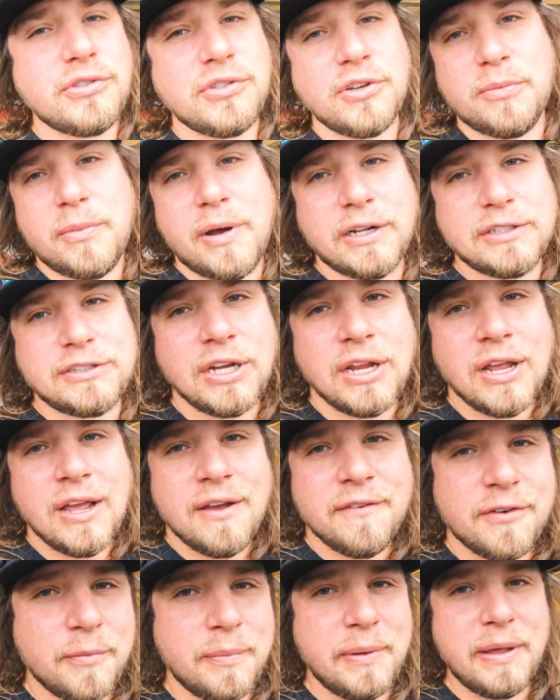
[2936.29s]
so much
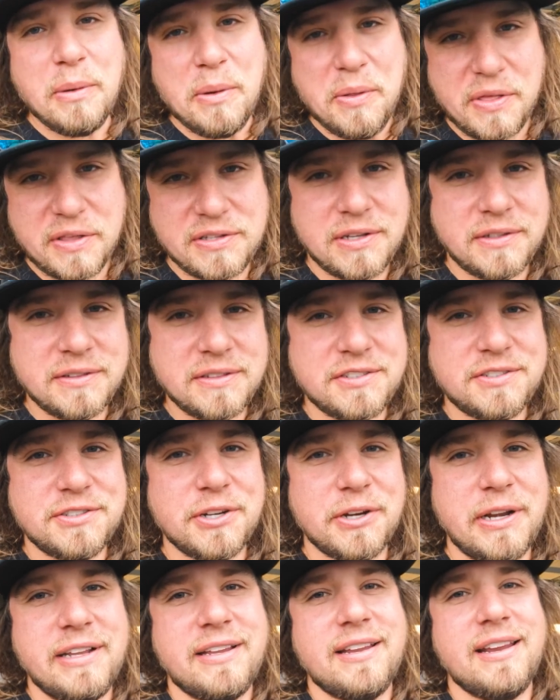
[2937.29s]
for being with us on this
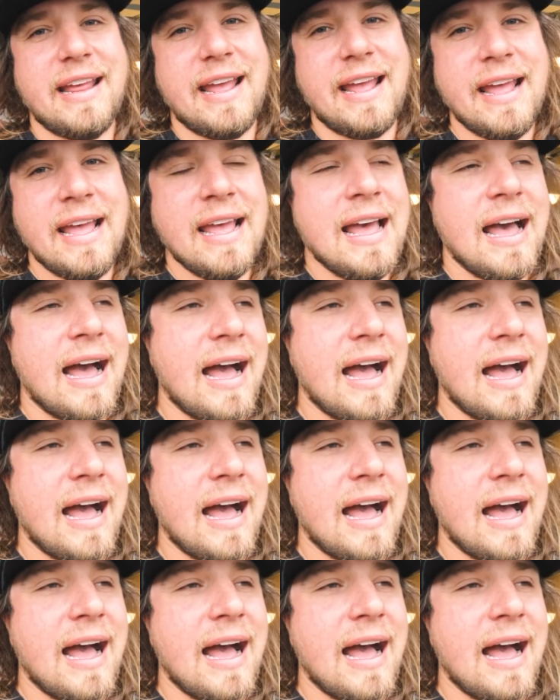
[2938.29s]
journey today.